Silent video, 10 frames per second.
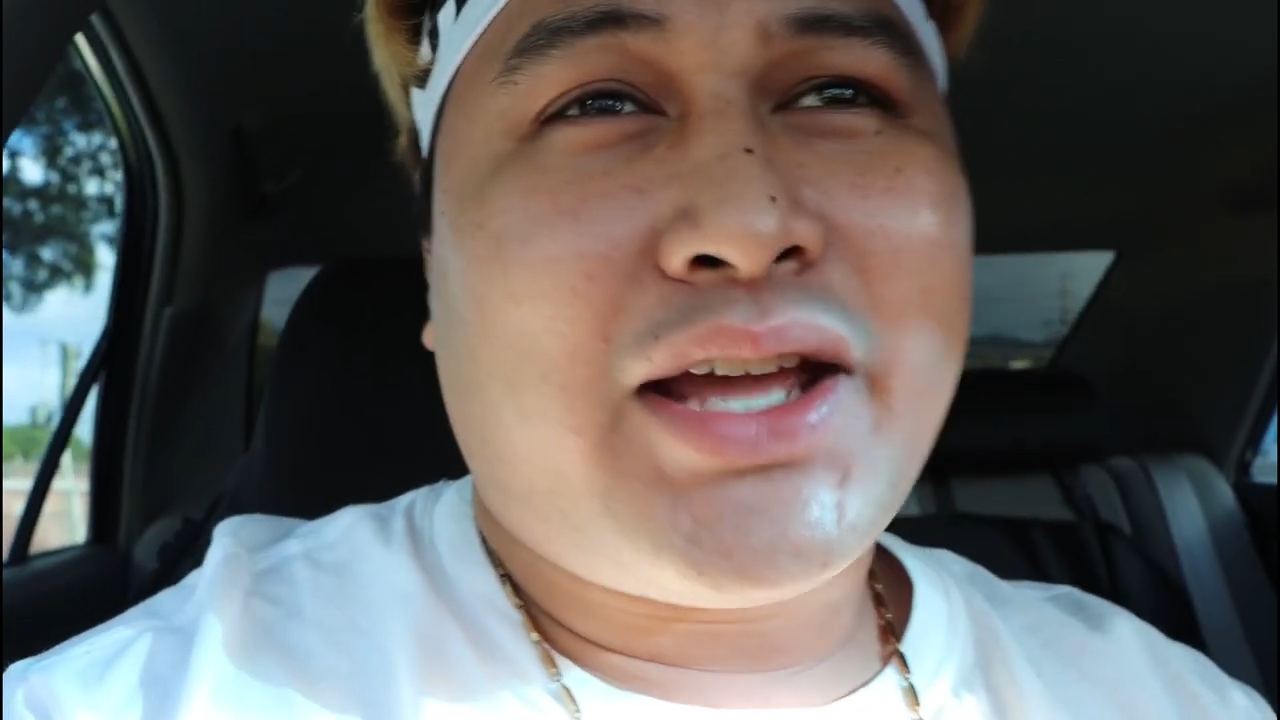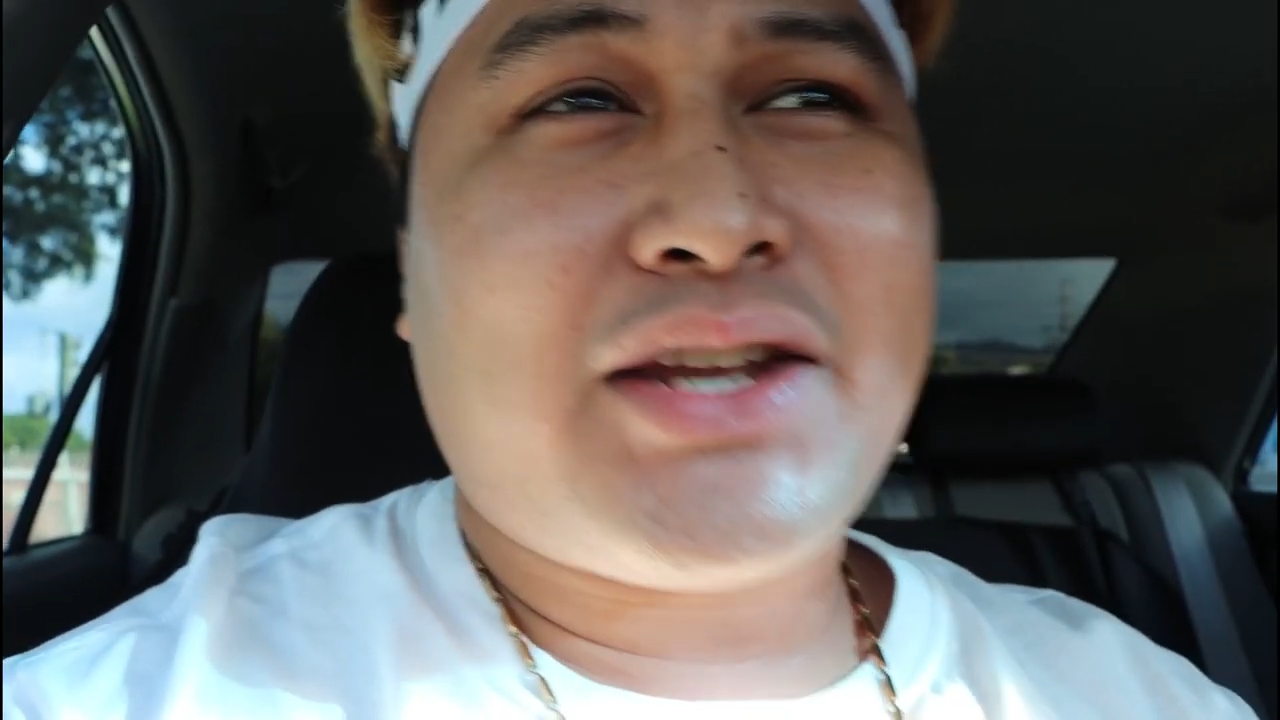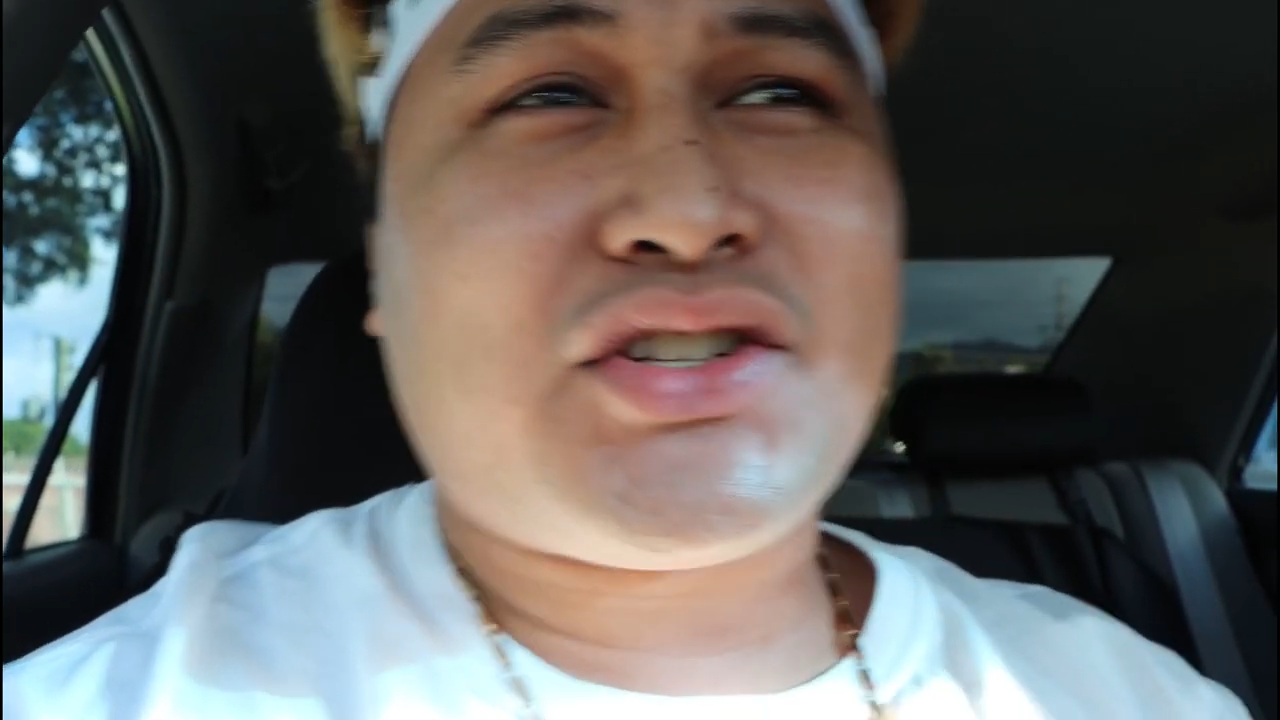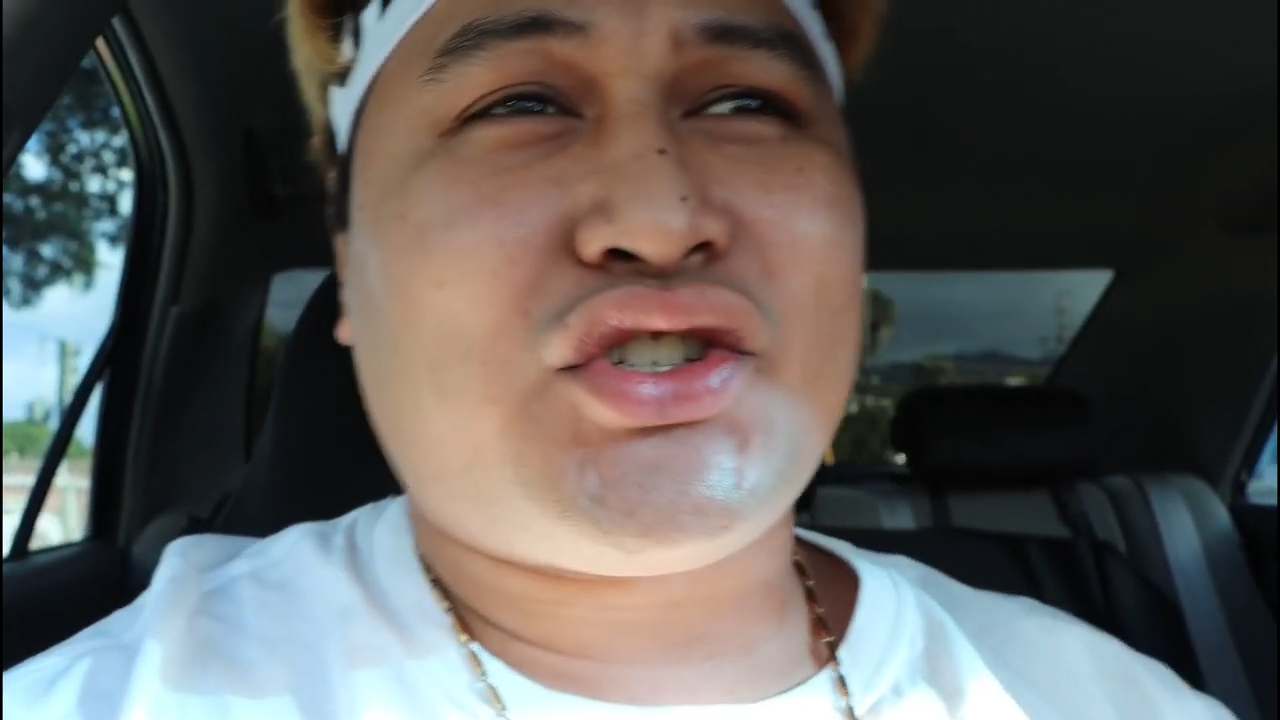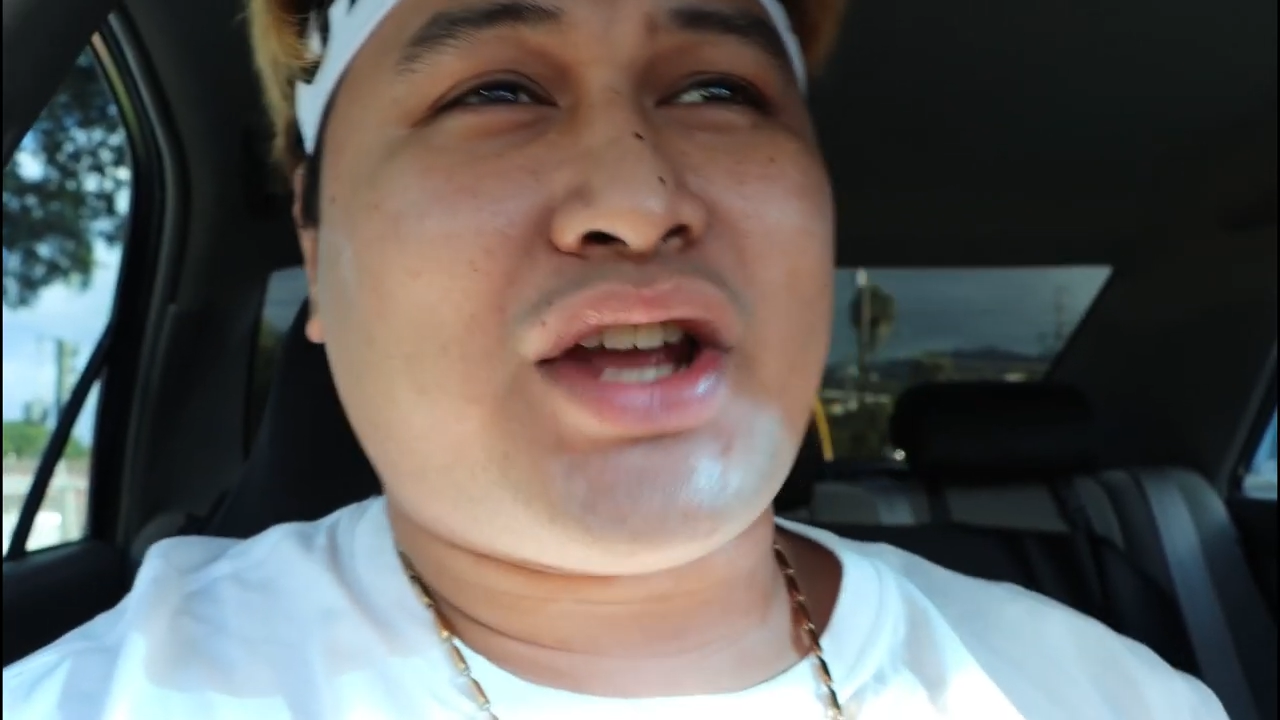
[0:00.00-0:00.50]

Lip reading: me? Ladies and